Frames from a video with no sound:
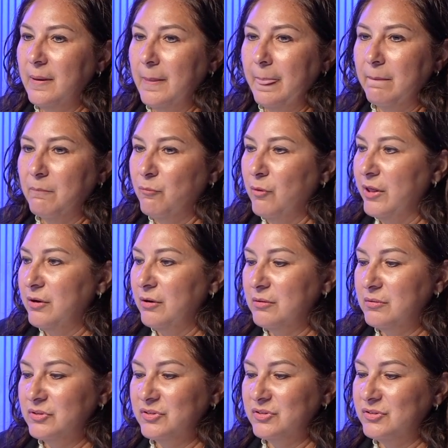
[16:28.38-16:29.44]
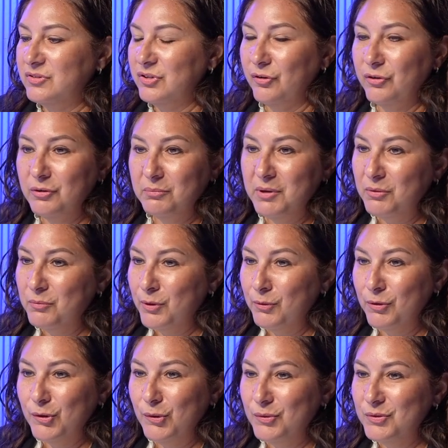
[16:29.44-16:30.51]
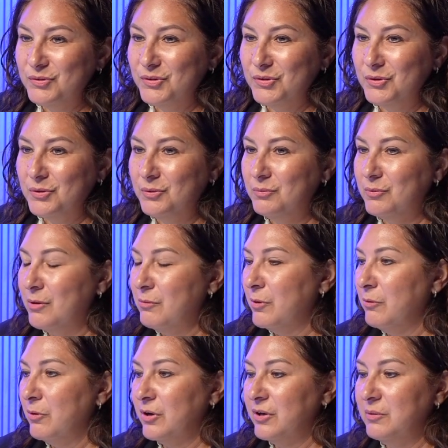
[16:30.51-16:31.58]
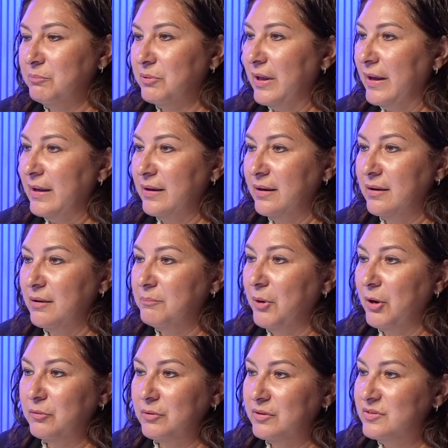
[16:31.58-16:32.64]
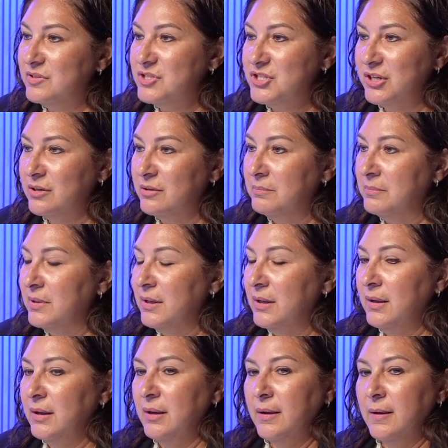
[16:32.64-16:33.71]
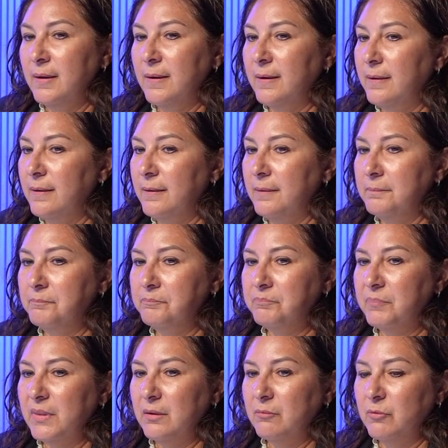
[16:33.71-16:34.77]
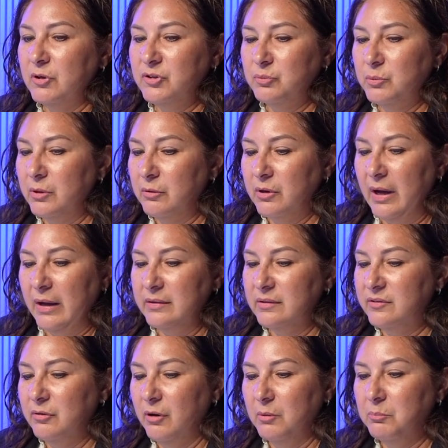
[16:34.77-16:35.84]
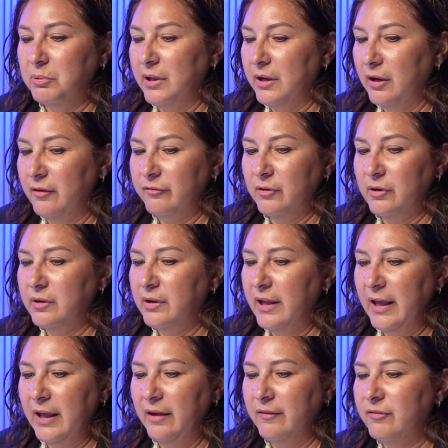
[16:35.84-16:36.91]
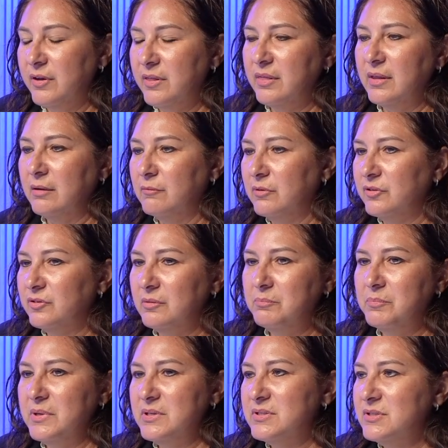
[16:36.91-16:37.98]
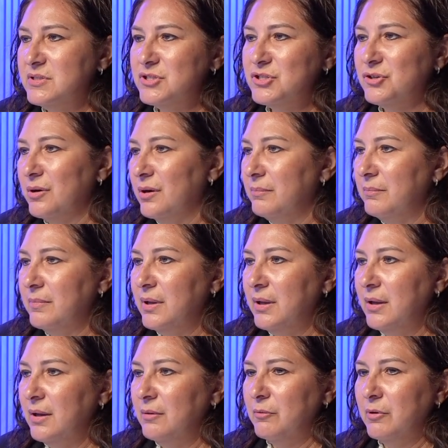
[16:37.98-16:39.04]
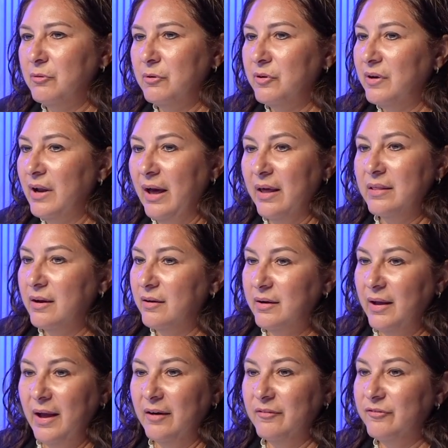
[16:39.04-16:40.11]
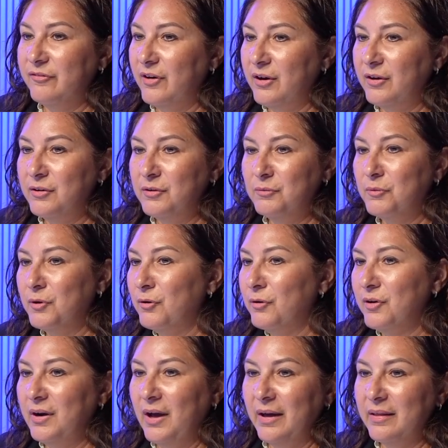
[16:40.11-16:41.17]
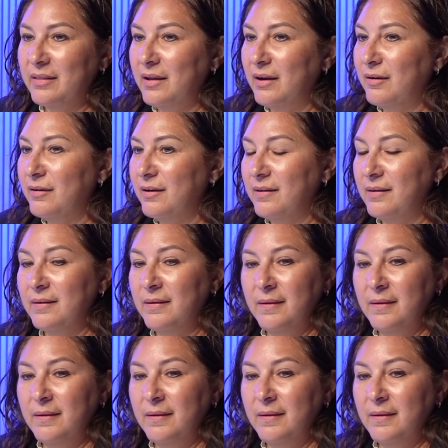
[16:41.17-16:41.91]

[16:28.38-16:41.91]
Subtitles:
Whether it was a tournament we were going to, where we were going to play at an opponent's gym, once we got into our playoff run, everything was a business trip. We were not there to have fun. We were not there to,